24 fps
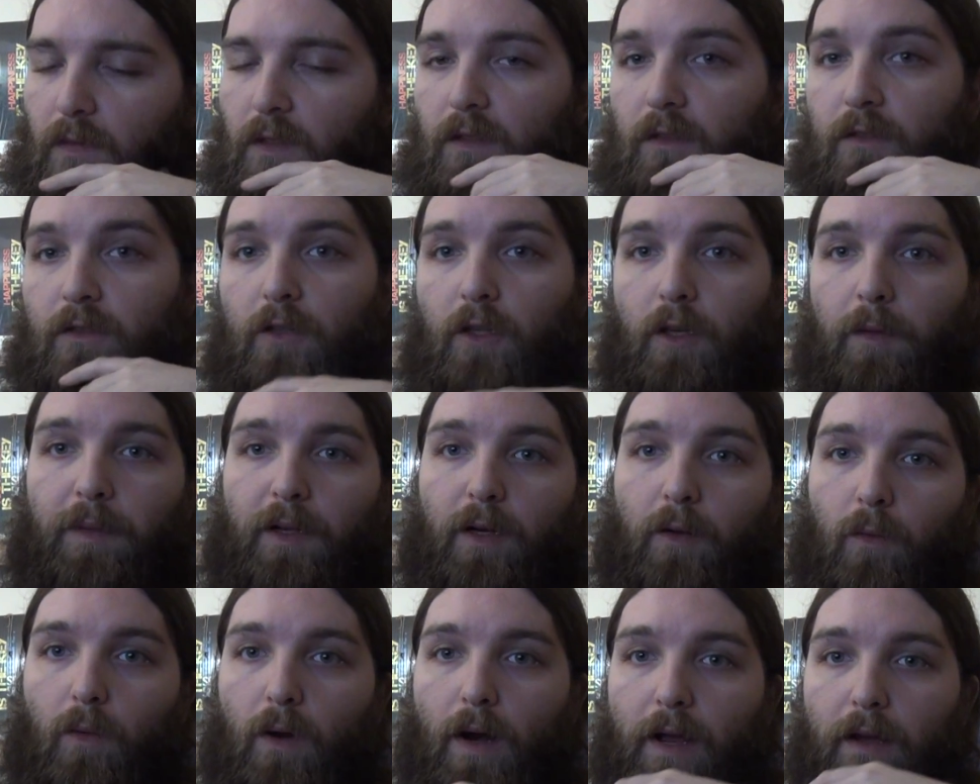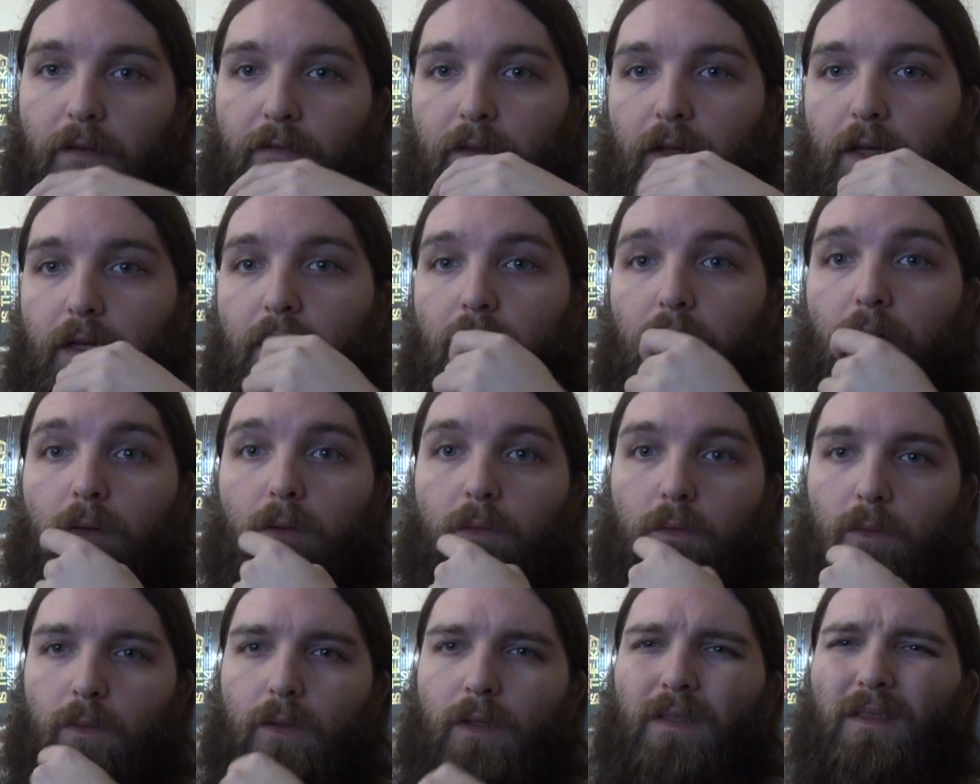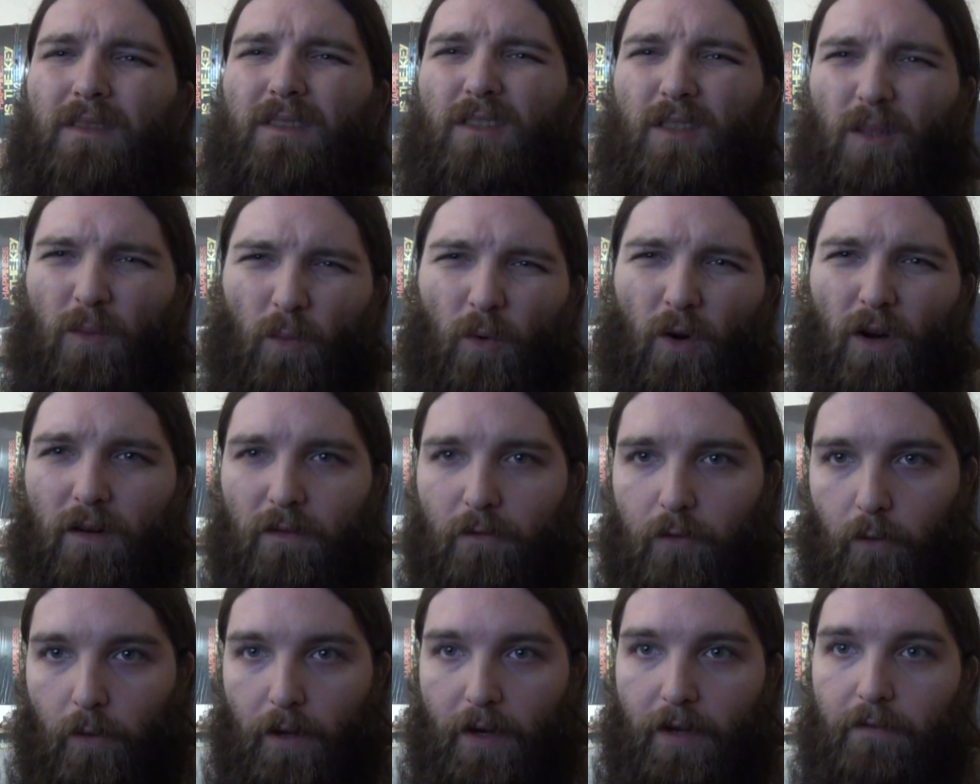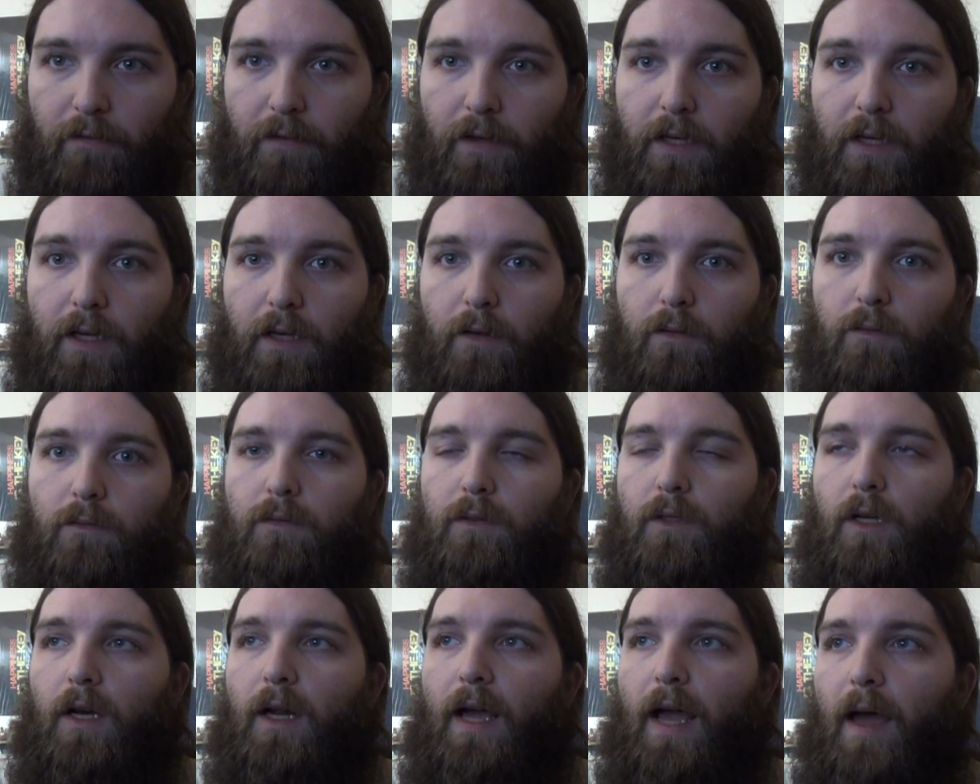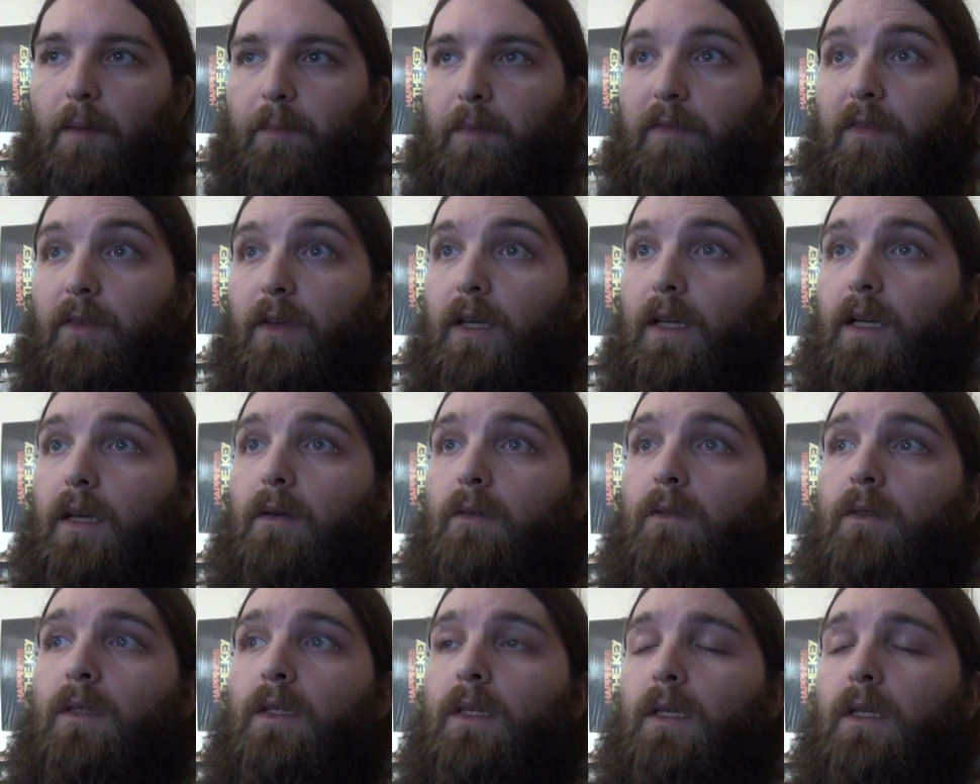it's going to be a rant video. Well, somewhat of a rant video, not a happy video,